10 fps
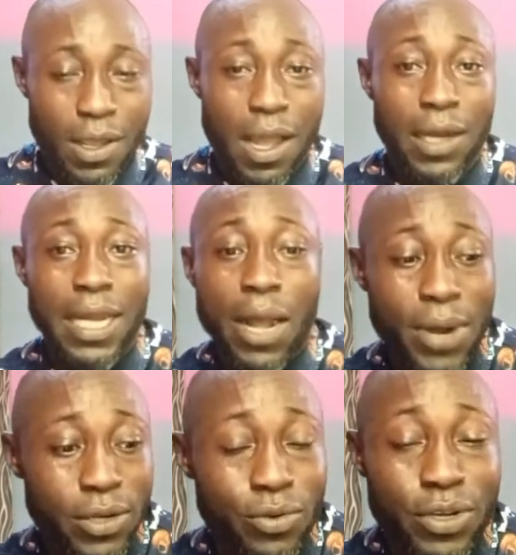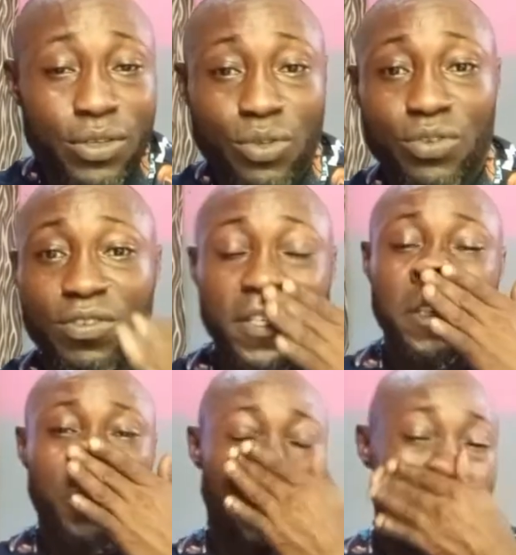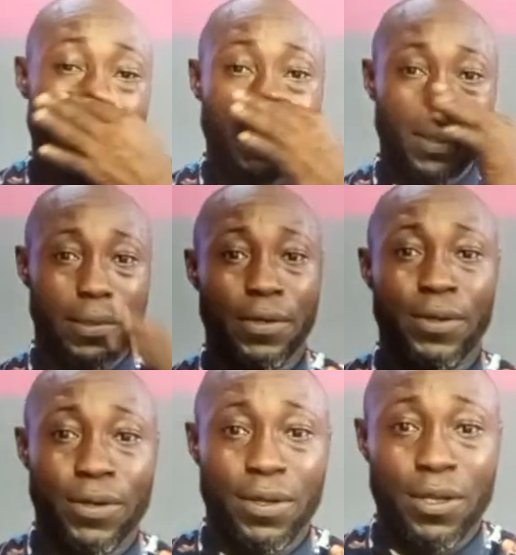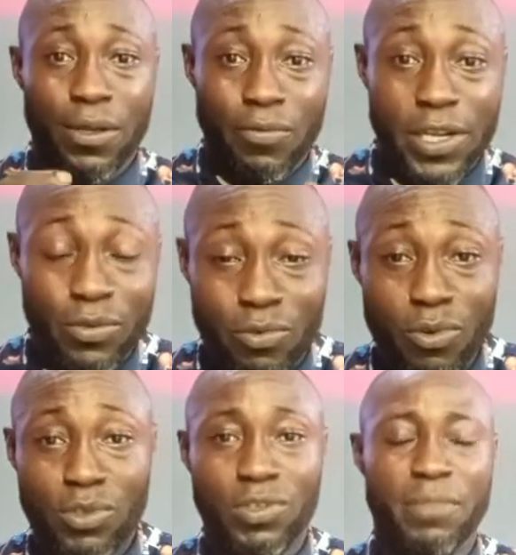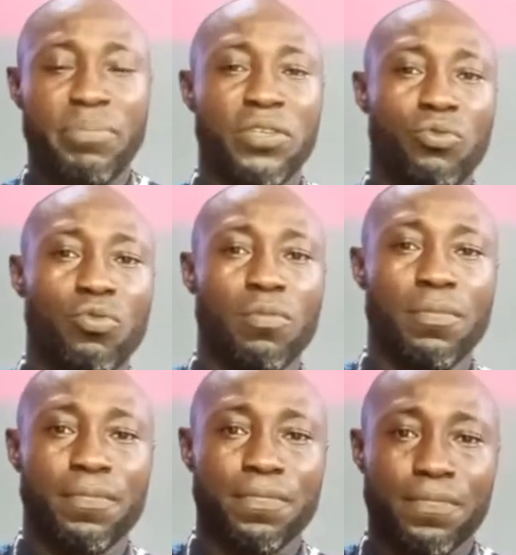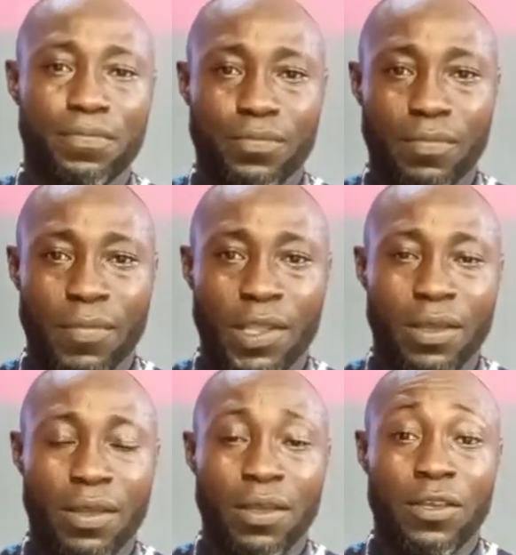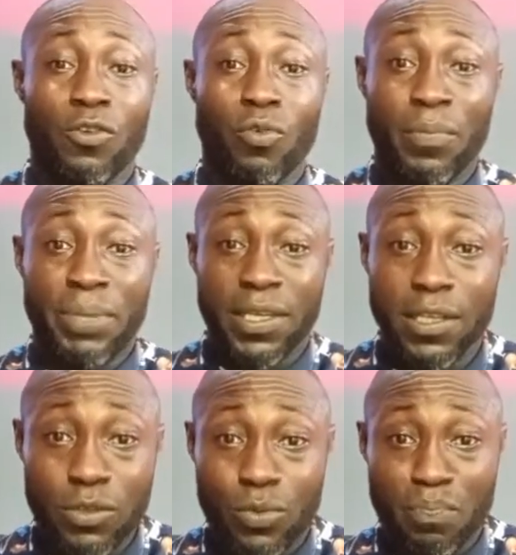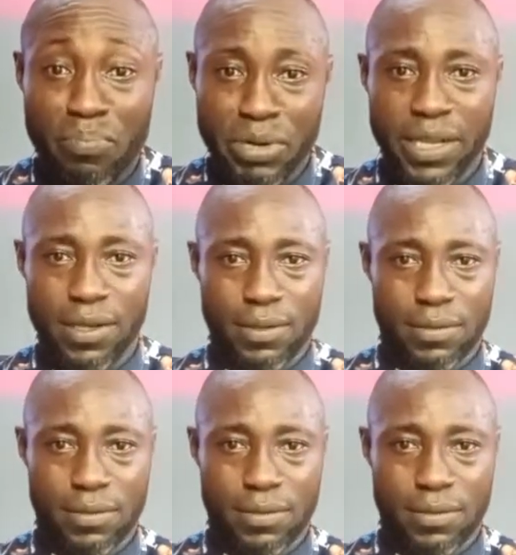And how are you going to use this soap? When you go to the bedroom, you will begin to pray.